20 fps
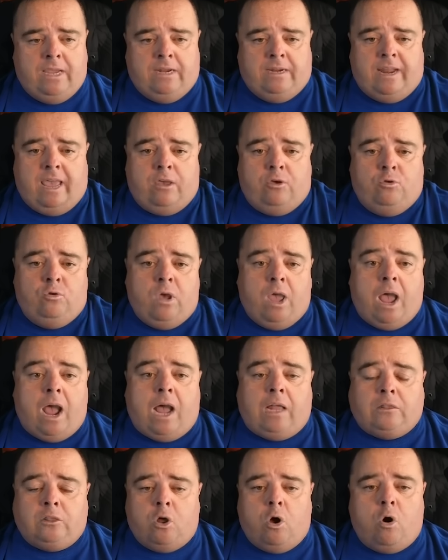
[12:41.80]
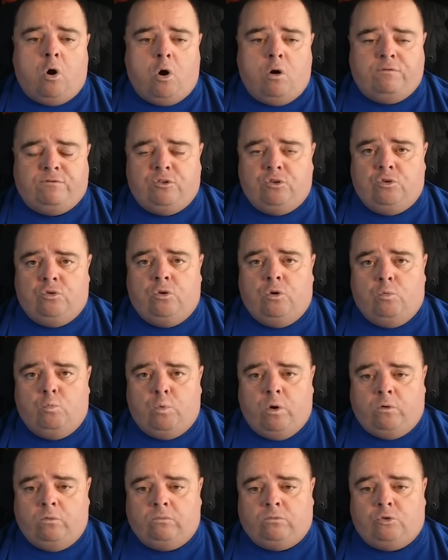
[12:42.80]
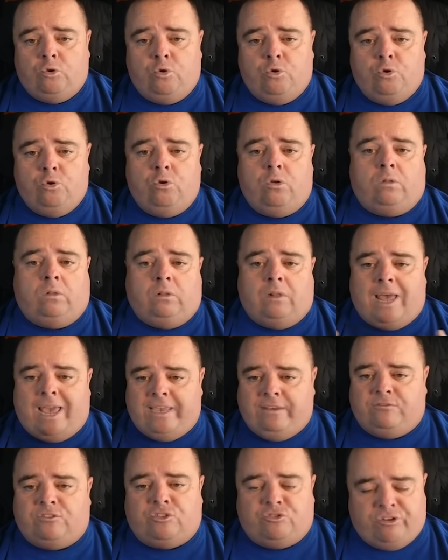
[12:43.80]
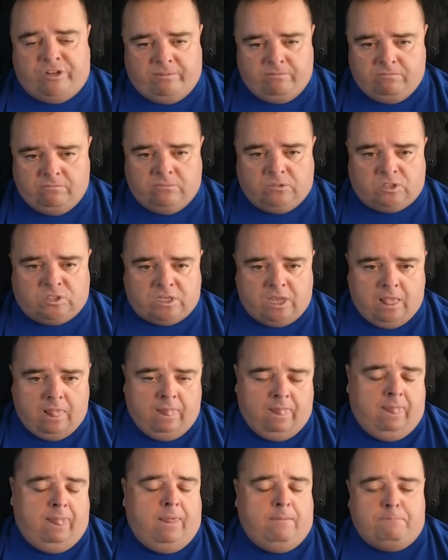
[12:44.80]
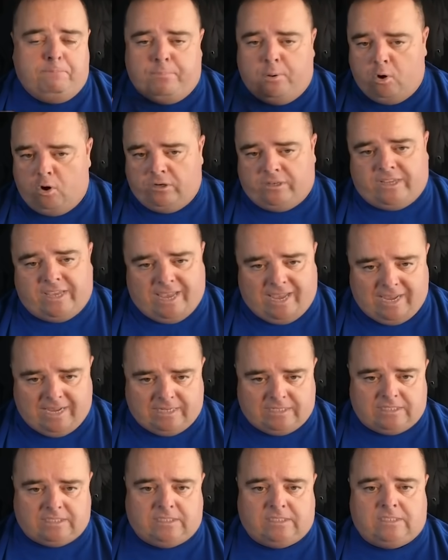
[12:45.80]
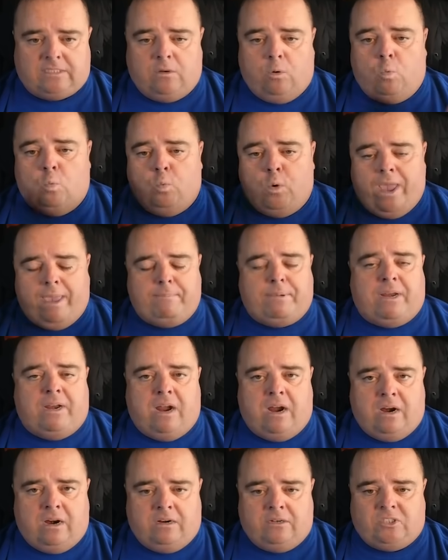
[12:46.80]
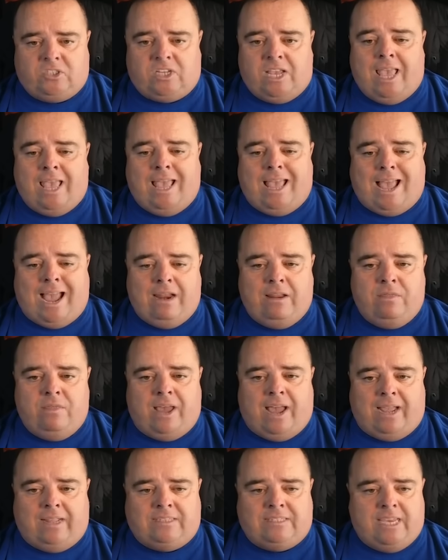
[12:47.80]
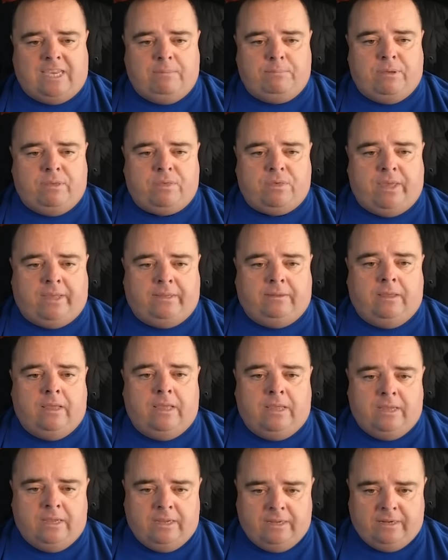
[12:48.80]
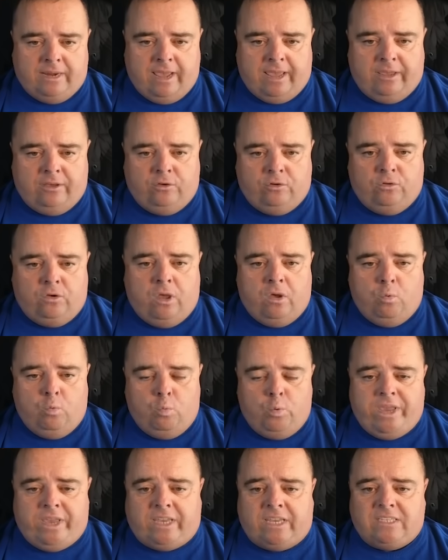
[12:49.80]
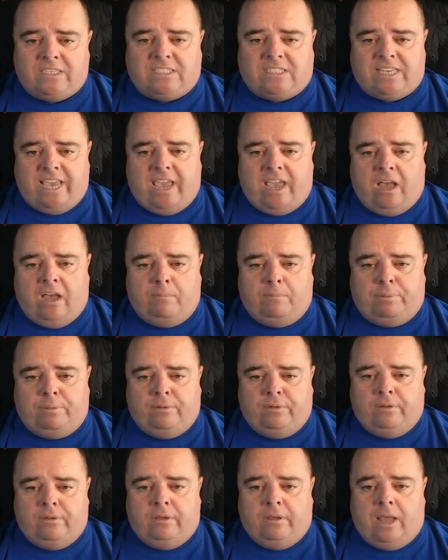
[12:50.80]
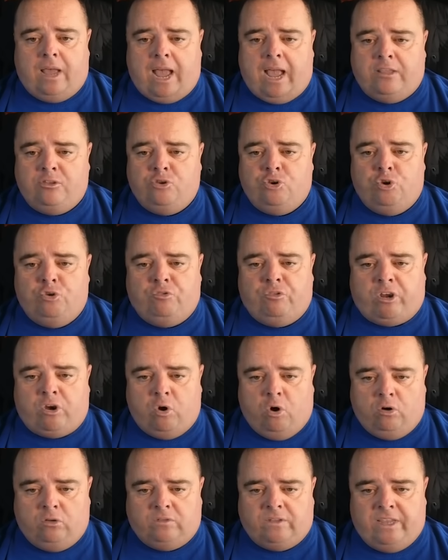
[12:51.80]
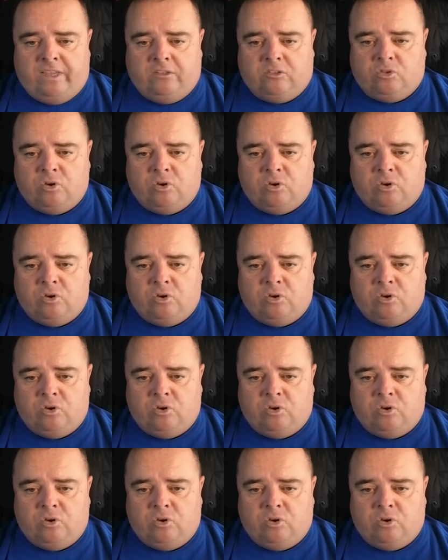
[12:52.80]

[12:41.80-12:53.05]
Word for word: Now, a lot of you will do live streams, podcasts, webinars, and that type of thing. Now, we can set up a new recording.